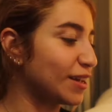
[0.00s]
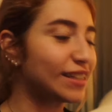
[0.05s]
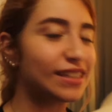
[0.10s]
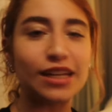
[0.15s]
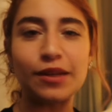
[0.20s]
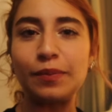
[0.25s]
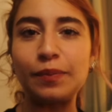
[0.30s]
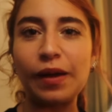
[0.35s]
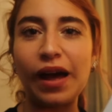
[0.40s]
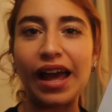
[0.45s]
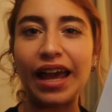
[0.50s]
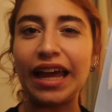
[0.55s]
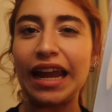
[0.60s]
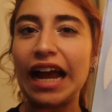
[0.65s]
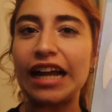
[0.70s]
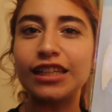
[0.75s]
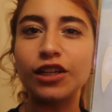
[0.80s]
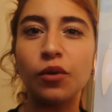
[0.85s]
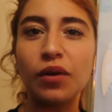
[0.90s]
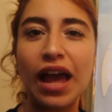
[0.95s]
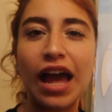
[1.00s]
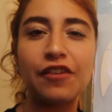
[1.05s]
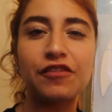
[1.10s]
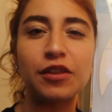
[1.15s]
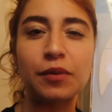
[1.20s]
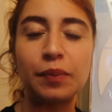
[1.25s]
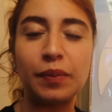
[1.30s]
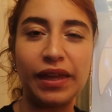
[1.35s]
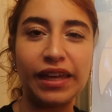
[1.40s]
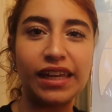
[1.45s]
I did buy it. I don't have
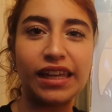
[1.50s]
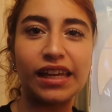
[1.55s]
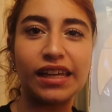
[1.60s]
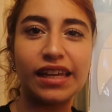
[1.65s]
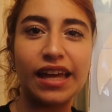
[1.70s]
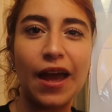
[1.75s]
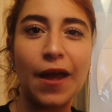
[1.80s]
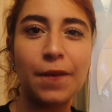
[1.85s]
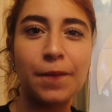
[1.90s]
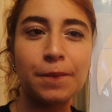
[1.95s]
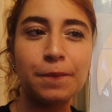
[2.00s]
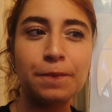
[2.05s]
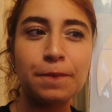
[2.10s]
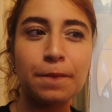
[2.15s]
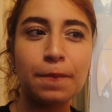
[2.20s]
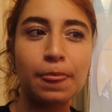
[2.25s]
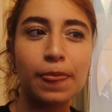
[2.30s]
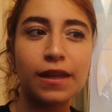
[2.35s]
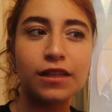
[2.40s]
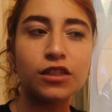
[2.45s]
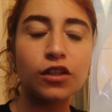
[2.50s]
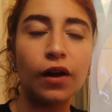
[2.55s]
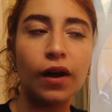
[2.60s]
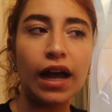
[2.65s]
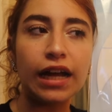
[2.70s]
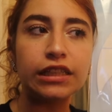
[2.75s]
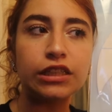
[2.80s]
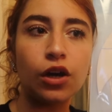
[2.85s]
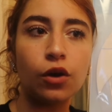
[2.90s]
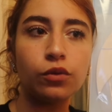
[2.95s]
the picket yet so
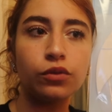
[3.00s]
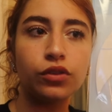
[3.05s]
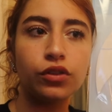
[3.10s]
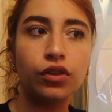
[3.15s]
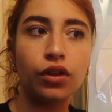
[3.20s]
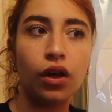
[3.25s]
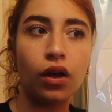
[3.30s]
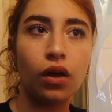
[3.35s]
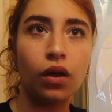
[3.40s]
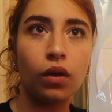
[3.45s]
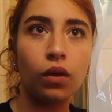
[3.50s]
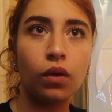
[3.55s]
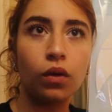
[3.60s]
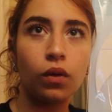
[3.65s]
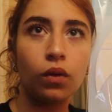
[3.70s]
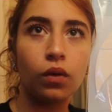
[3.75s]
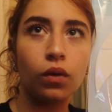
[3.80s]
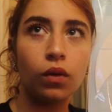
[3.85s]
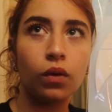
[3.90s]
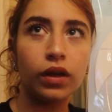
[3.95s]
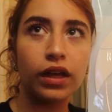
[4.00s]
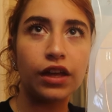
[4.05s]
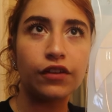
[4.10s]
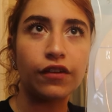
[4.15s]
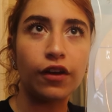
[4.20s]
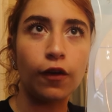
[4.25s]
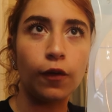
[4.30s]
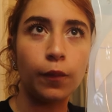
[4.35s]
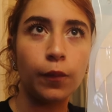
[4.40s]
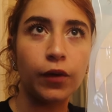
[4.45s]
I don't know if
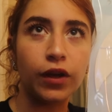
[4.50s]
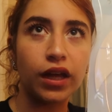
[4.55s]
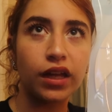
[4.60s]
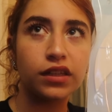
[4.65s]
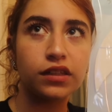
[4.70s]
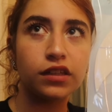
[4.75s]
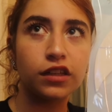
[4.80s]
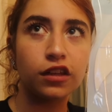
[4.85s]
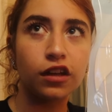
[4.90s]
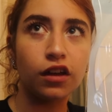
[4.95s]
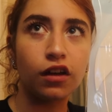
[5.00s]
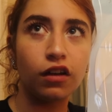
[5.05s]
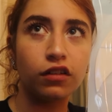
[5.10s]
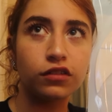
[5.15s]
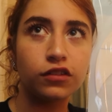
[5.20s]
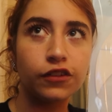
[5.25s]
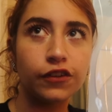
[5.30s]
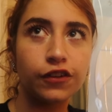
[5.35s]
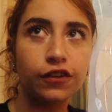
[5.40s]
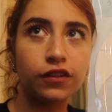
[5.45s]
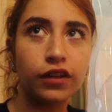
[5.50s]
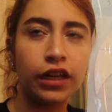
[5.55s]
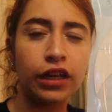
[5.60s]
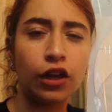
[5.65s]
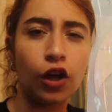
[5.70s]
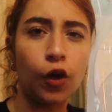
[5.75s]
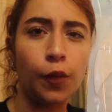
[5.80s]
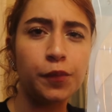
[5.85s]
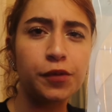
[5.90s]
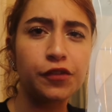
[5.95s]
I will bring it to the concert in
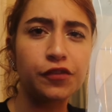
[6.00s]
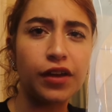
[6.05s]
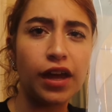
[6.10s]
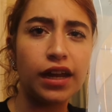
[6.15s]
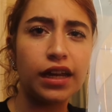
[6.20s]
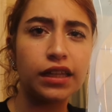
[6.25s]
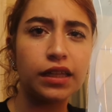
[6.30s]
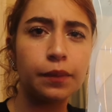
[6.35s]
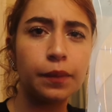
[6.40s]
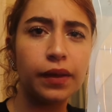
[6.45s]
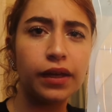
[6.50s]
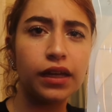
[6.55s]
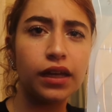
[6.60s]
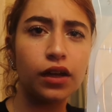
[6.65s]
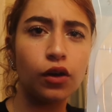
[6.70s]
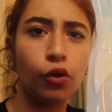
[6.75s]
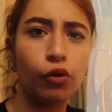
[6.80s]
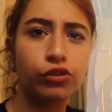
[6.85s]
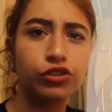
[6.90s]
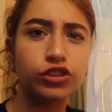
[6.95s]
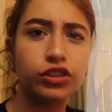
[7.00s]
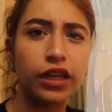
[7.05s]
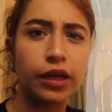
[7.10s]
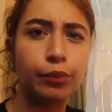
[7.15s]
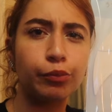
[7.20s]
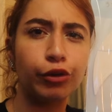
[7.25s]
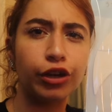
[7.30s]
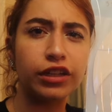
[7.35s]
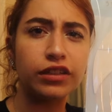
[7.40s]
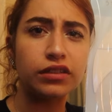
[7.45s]
hopes of getting the picket or just
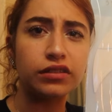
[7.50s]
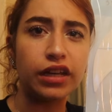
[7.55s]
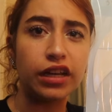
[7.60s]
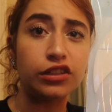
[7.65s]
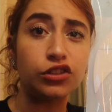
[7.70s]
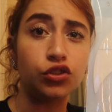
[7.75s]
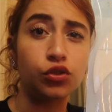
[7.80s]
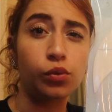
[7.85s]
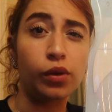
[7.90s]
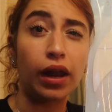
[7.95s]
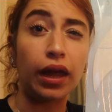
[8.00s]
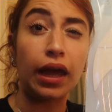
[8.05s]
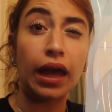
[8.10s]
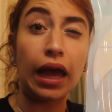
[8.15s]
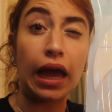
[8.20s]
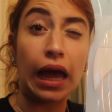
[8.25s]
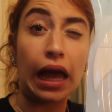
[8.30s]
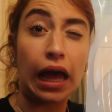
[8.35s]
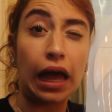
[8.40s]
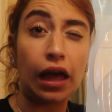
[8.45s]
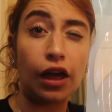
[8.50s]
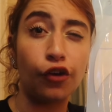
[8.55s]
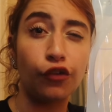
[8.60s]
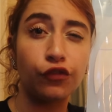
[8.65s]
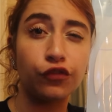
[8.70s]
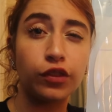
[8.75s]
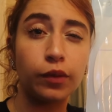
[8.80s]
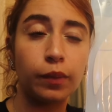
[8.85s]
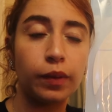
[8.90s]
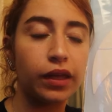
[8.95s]
like bring it to day two when I
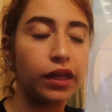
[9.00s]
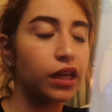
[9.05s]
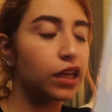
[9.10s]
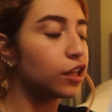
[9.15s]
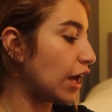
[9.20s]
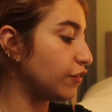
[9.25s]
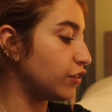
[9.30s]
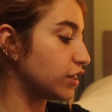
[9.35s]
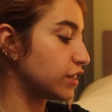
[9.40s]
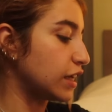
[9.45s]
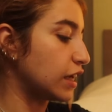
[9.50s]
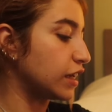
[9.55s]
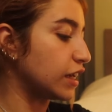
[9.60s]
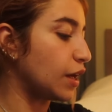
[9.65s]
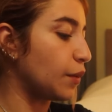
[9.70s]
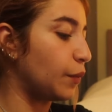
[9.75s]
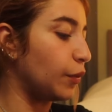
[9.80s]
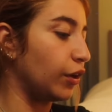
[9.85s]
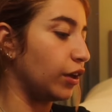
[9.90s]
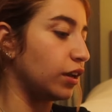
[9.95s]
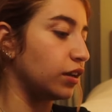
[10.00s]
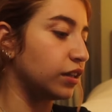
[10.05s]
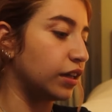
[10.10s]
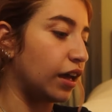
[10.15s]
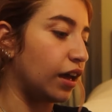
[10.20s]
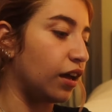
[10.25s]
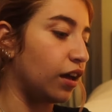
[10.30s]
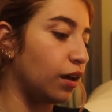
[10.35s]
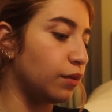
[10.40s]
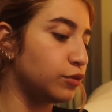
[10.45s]
have the picket. I haven't decided yet, but
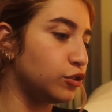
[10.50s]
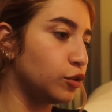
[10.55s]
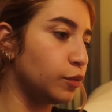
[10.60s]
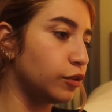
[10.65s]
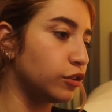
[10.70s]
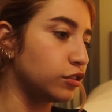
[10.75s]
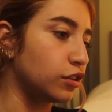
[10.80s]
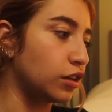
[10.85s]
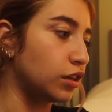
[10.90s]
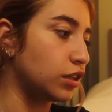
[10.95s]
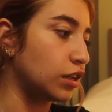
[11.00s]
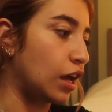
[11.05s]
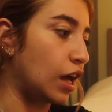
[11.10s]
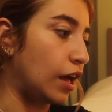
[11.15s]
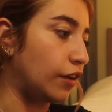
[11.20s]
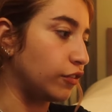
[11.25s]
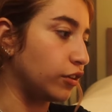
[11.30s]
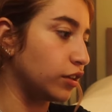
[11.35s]
yeah, I'm super excited to have